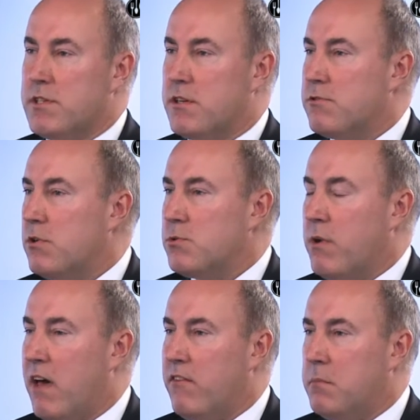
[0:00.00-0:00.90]
controls
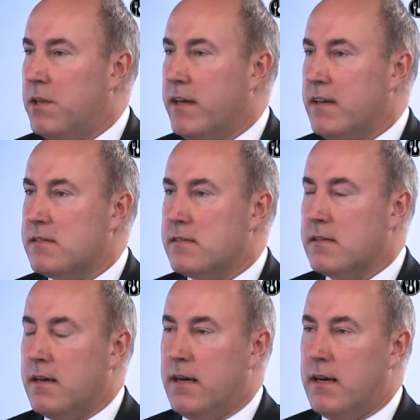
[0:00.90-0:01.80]
we have in
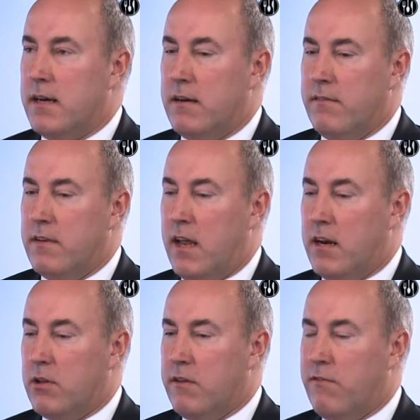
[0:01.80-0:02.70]
place, not
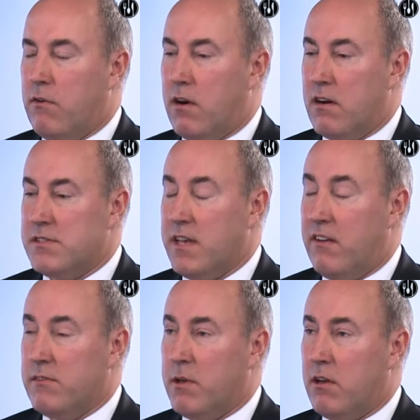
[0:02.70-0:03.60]
only for
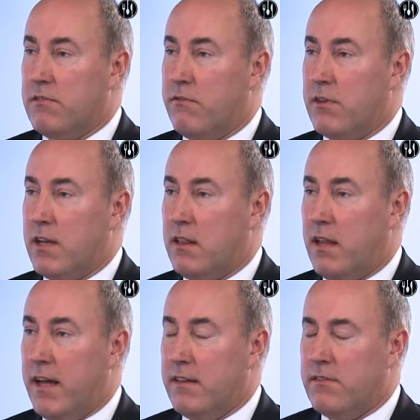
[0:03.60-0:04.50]
ourselves but also for the
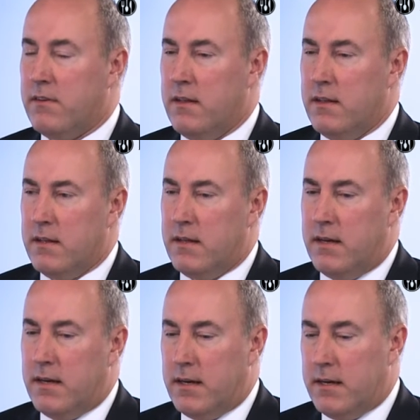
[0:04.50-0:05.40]
clients.
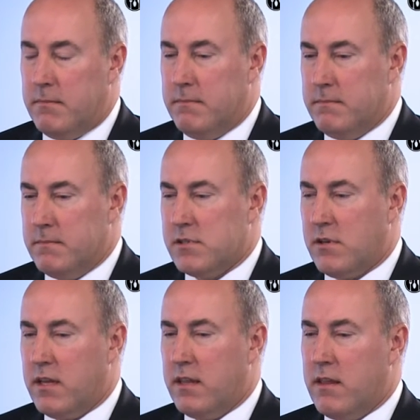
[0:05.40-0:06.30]
Yes.
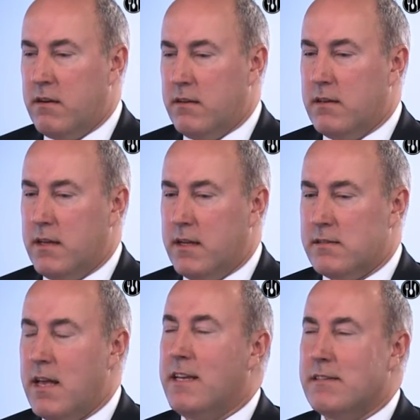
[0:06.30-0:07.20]
So that
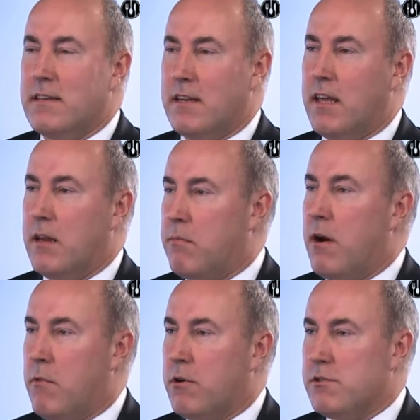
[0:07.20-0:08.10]
it's not easy to get a
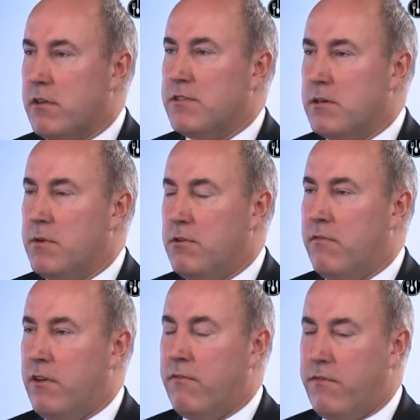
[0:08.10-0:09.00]
prime brokerage relationship.
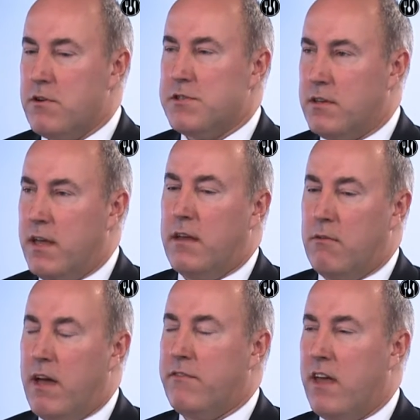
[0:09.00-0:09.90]

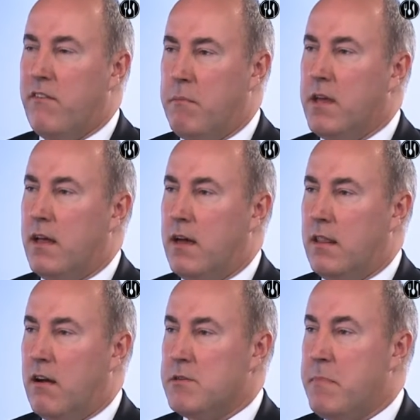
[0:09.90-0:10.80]
You have to have a
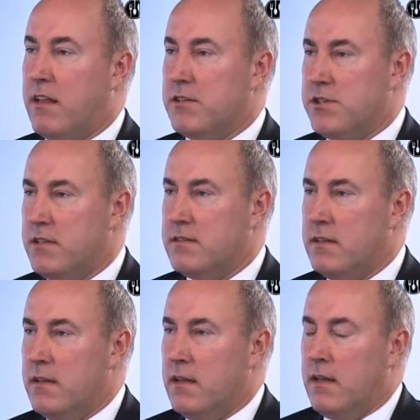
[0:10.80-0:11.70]
large balance sheet,
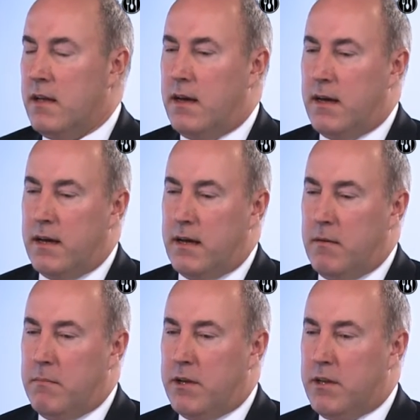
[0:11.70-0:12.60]

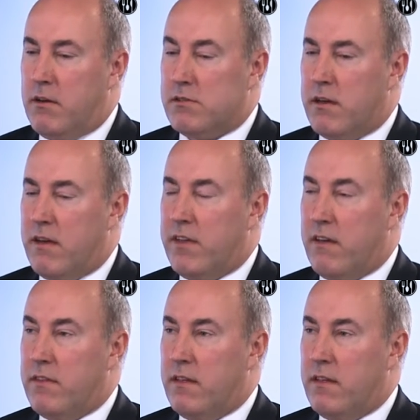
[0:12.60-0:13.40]
but you also have to have